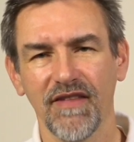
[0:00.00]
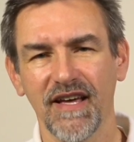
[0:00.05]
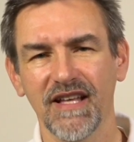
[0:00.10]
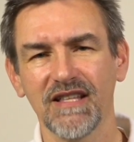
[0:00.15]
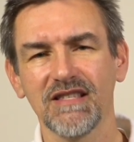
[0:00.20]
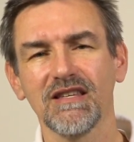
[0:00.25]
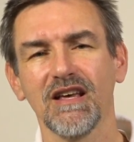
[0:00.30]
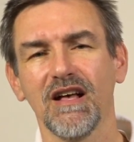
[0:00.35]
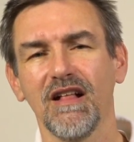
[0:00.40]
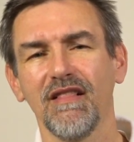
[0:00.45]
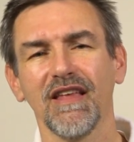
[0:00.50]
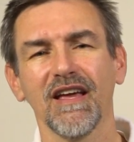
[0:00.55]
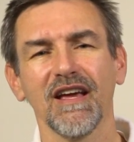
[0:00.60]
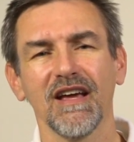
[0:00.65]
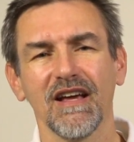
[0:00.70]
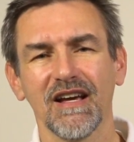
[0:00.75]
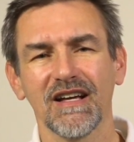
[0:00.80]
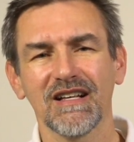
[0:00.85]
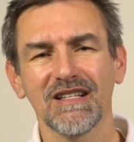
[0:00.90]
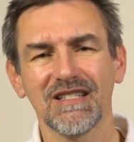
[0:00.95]
That's
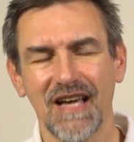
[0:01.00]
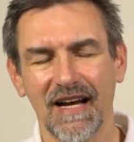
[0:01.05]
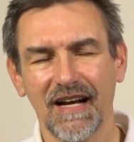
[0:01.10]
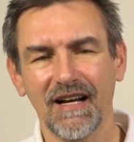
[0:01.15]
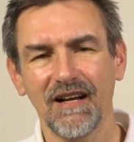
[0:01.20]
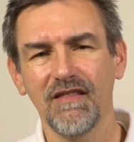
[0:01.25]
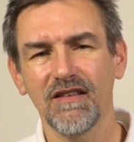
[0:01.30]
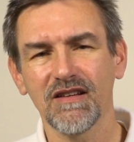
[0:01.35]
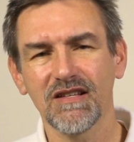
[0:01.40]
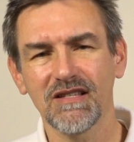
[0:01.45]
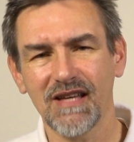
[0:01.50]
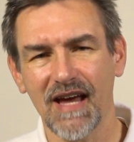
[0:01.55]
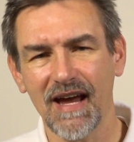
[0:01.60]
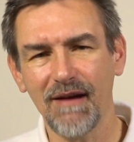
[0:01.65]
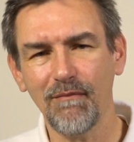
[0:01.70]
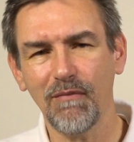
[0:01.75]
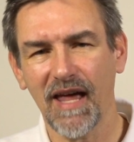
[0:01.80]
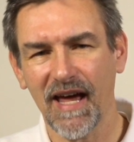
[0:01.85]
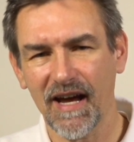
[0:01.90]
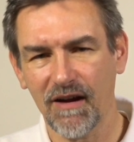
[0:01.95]
exactly the
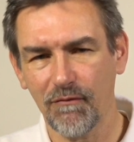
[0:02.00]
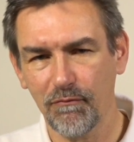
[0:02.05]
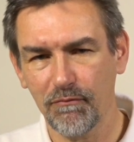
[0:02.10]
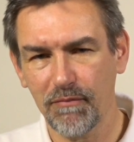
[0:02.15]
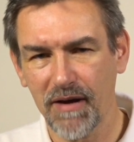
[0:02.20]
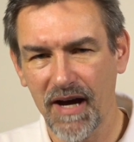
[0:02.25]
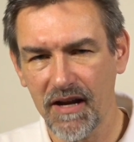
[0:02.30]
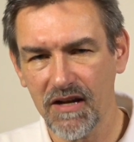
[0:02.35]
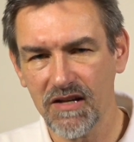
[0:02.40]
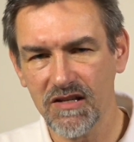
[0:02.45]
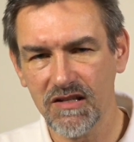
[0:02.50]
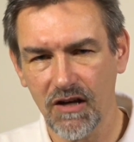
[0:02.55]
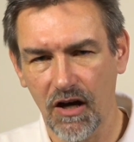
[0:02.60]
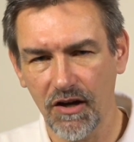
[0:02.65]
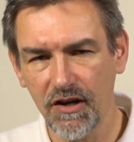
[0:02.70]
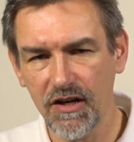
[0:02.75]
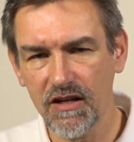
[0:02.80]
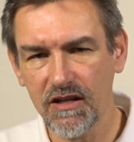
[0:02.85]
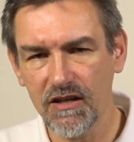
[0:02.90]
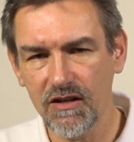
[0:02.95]
same like
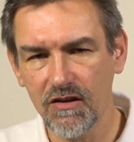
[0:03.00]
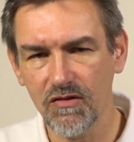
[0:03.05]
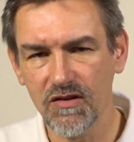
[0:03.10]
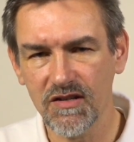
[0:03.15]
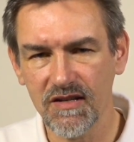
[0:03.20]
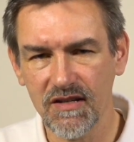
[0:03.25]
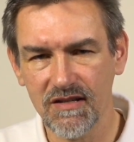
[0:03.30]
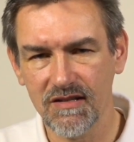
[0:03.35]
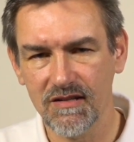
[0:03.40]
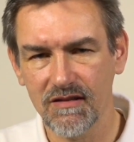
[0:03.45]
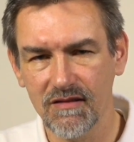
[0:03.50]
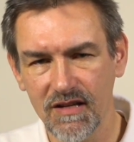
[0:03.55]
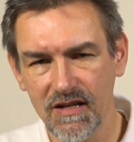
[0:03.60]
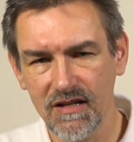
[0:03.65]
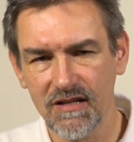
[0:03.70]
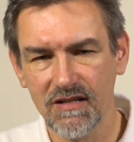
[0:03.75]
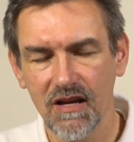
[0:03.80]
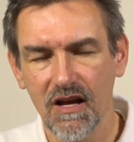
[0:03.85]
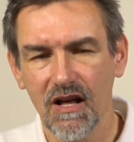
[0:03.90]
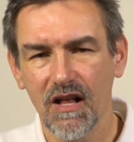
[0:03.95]
Panasonic uses
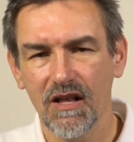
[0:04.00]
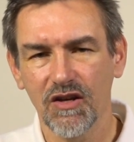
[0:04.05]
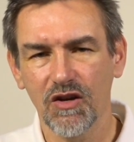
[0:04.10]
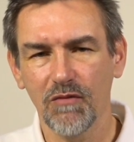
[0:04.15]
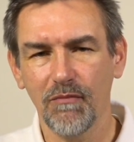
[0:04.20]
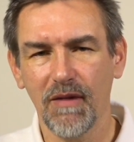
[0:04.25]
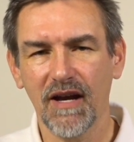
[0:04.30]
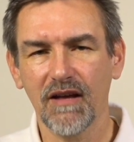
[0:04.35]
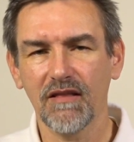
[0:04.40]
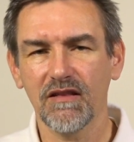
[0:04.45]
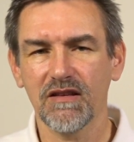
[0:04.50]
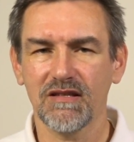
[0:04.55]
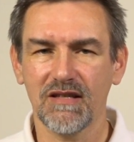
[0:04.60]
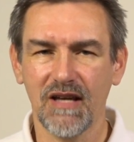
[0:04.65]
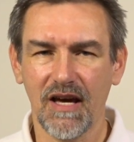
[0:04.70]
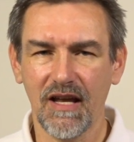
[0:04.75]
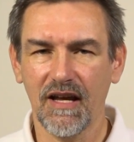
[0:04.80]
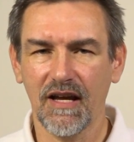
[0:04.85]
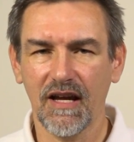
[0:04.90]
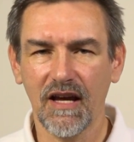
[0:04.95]
this. You make the
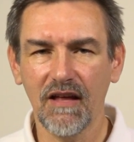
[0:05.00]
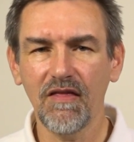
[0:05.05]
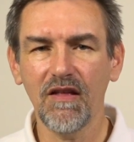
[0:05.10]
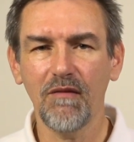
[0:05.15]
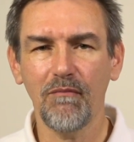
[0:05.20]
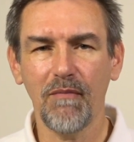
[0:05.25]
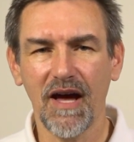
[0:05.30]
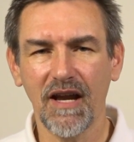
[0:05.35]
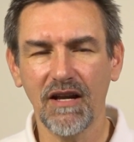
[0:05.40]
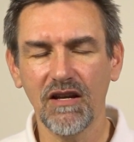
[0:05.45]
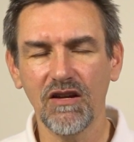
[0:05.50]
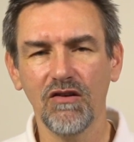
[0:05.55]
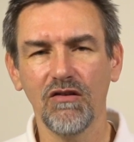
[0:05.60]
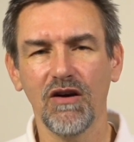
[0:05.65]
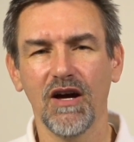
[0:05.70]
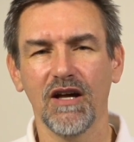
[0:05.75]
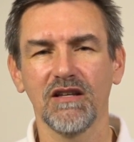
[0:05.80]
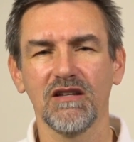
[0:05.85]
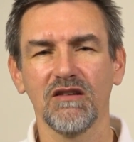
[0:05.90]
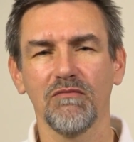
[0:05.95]
setting in the menu
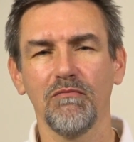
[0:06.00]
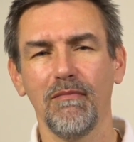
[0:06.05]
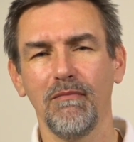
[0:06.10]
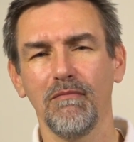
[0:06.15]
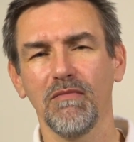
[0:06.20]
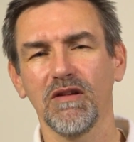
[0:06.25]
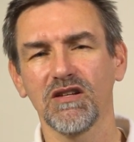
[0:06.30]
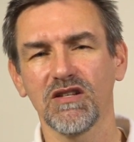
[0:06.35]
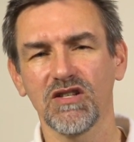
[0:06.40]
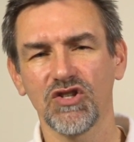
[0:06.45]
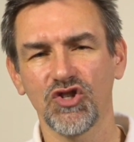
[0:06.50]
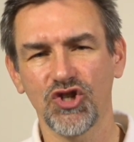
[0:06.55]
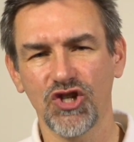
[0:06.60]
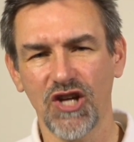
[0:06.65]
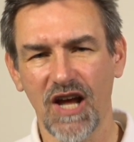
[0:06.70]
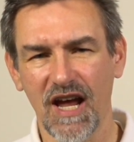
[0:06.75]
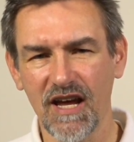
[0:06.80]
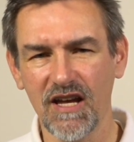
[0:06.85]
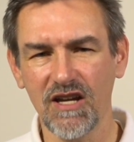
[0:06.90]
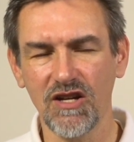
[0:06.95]
and you
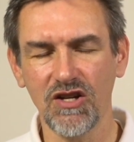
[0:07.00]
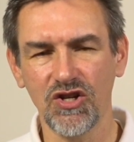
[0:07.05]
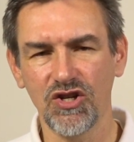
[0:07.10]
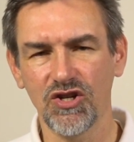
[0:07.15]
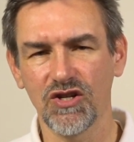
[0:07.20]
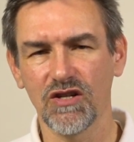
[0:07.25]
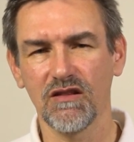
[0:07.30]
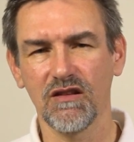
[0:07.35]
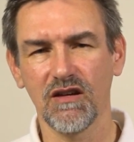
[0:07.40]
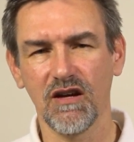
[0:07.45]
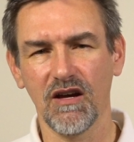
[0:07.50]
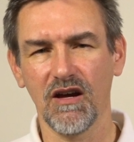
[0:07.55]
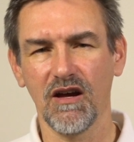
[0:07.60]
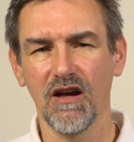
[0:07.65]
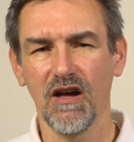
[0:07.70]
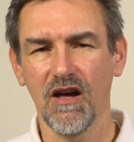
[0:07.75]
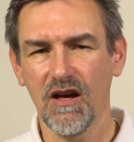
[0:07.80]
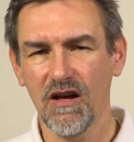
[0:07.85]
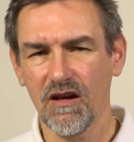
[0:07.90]
change the